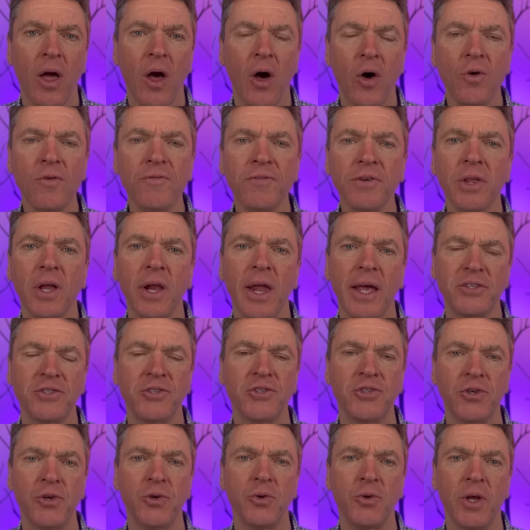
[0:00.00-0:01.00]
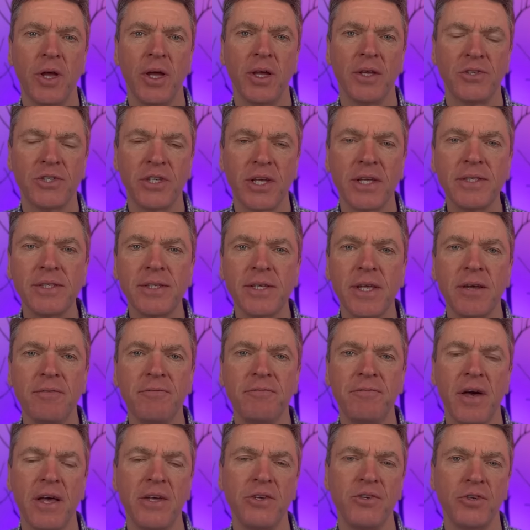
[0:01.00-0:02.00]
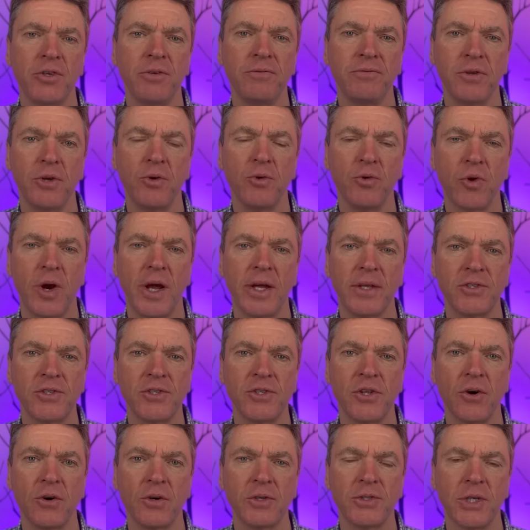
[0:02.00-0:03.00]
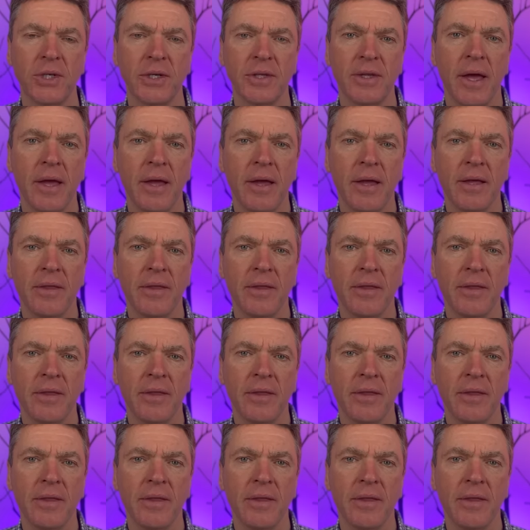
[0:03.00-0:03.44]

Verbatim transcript: over the last two years, since the invasion of Ukraine started,